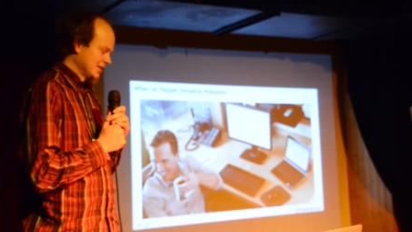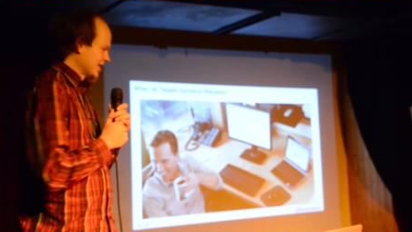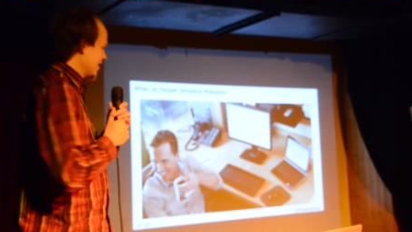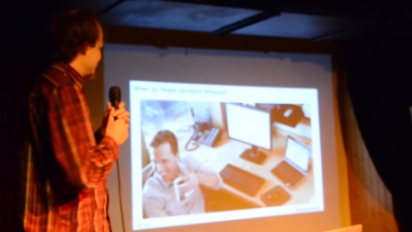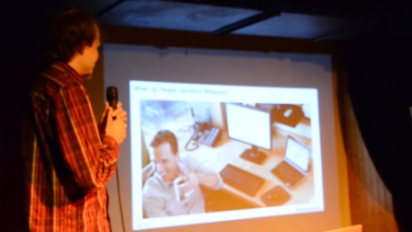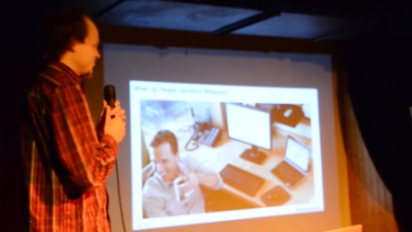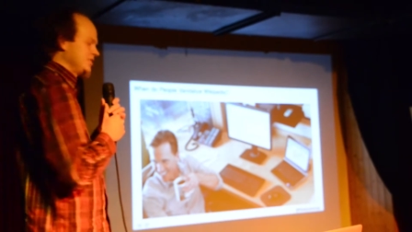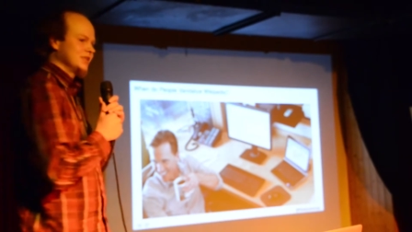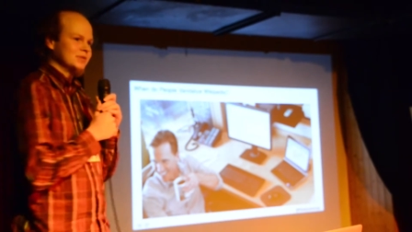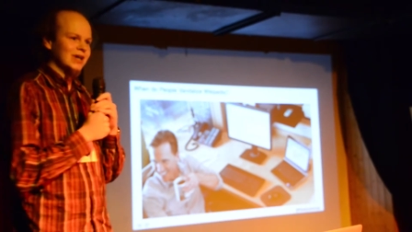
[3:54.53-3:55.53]
I'm just
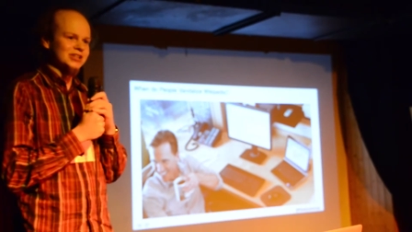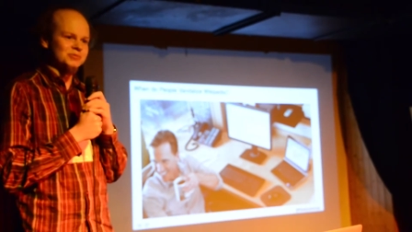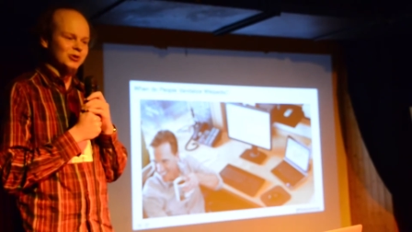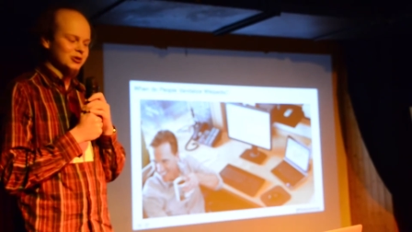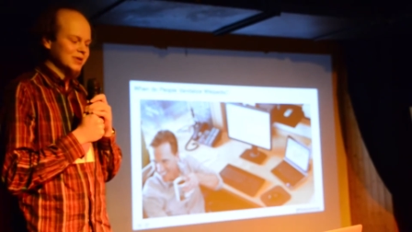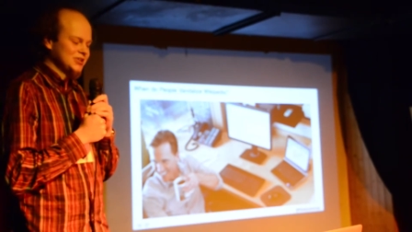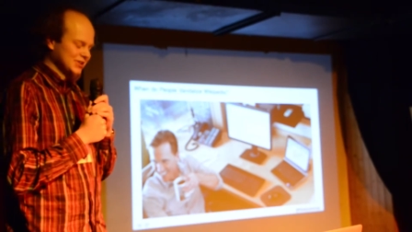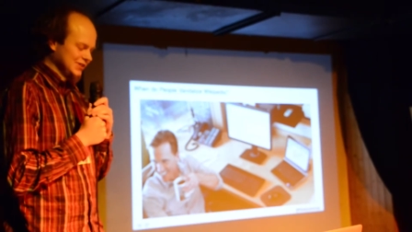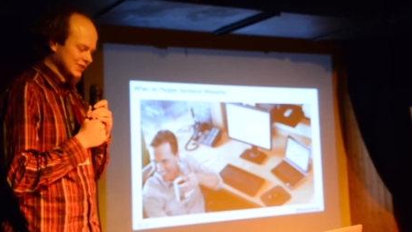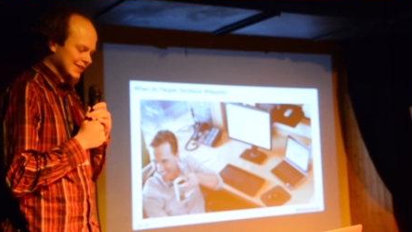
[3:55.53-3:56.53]
here to ask more
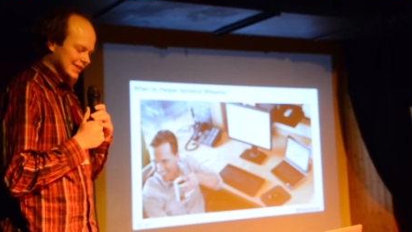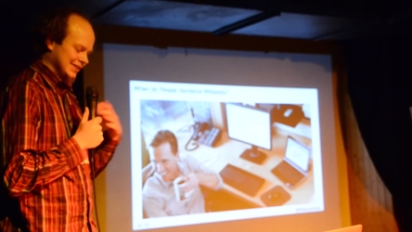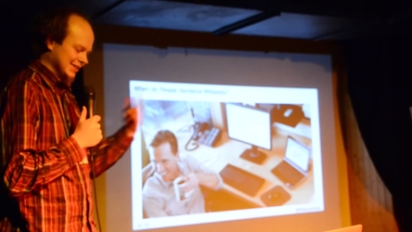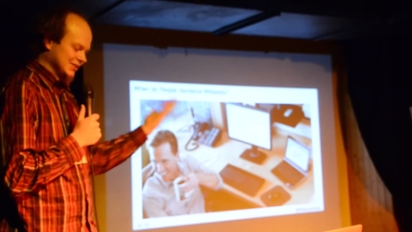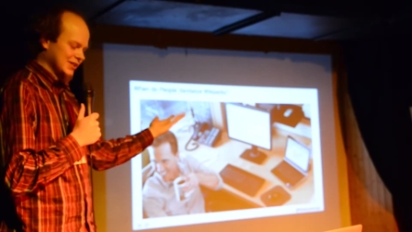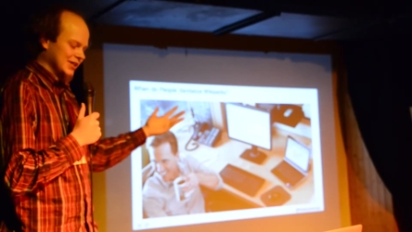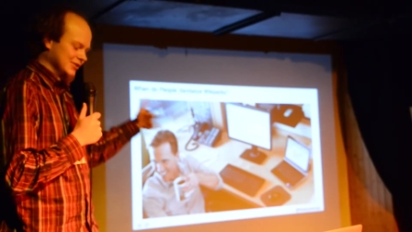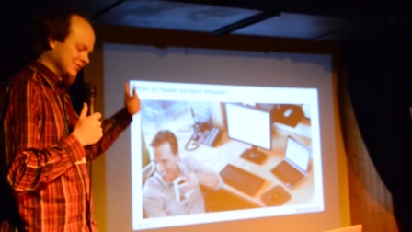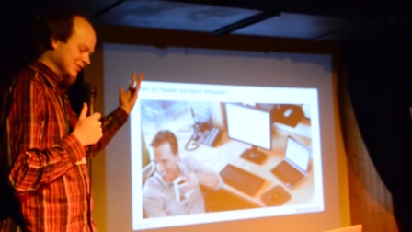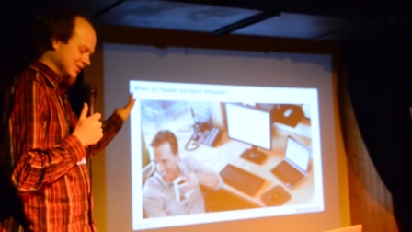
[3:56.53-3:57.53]
questions. That's kind
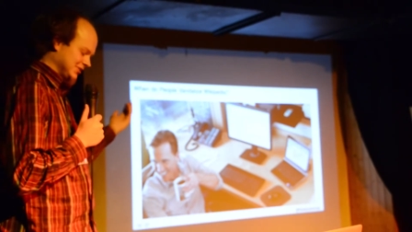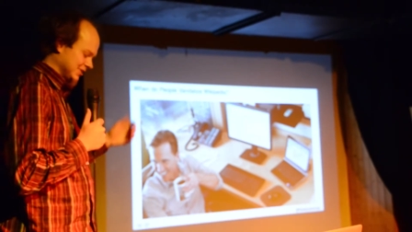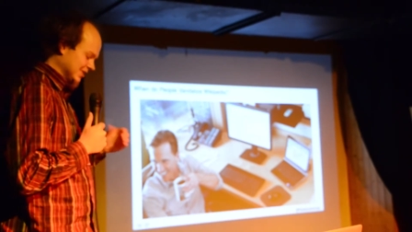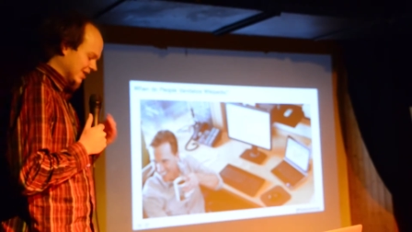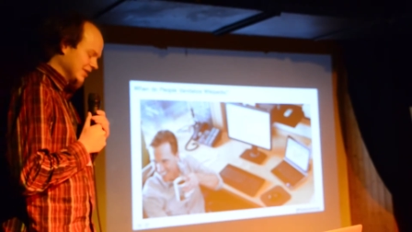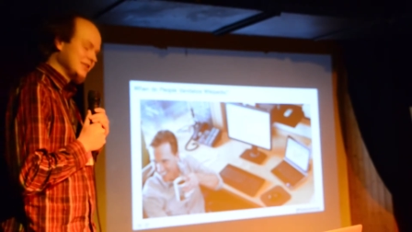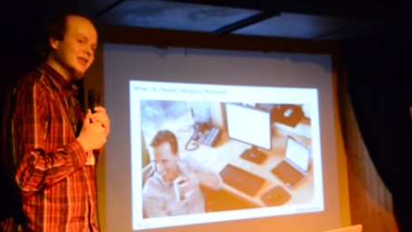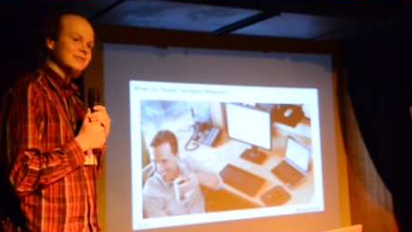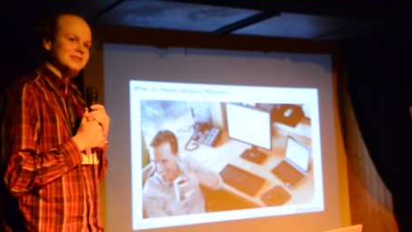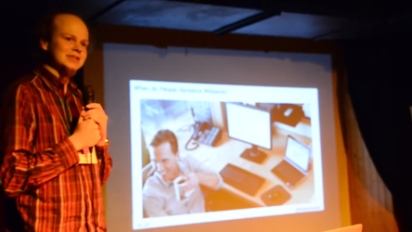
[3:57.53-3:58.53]
of this idea
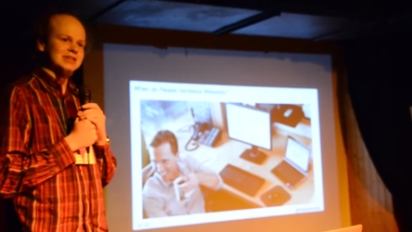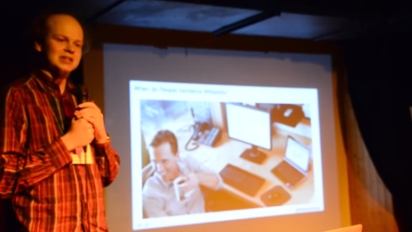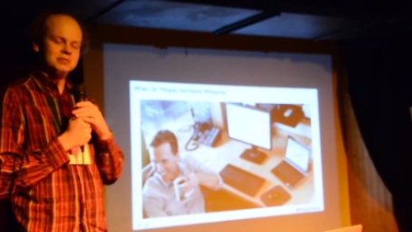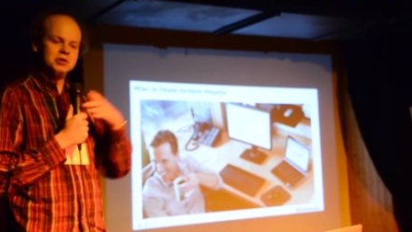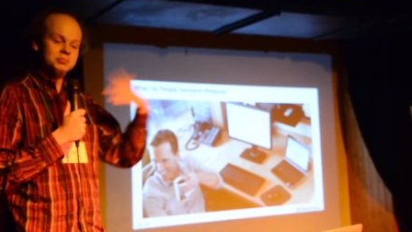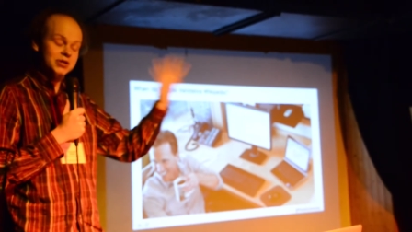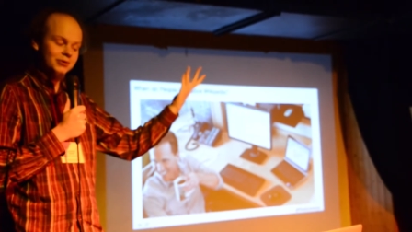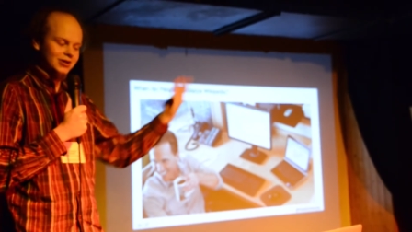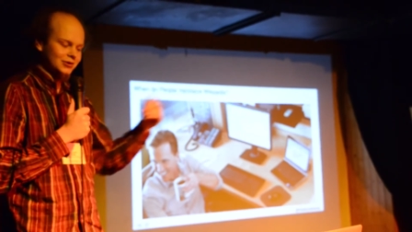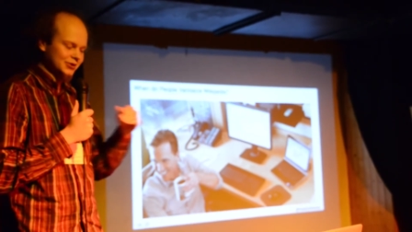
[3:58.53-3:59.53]
of the
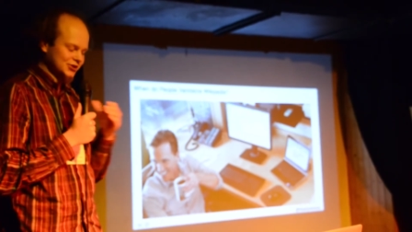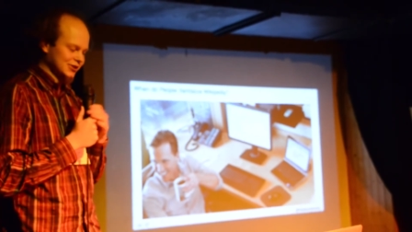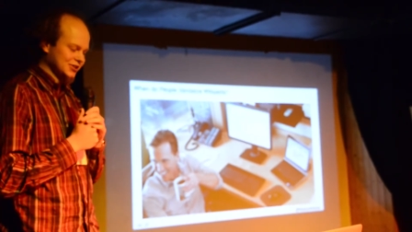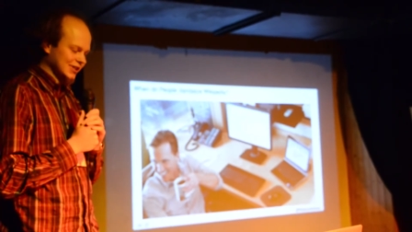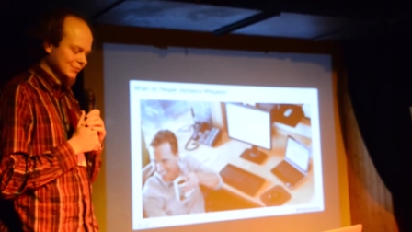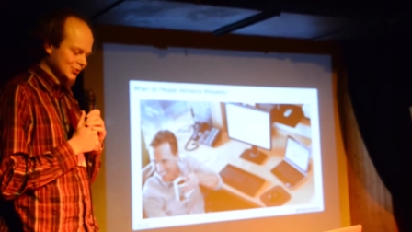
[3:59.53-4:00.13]
empirical research I'm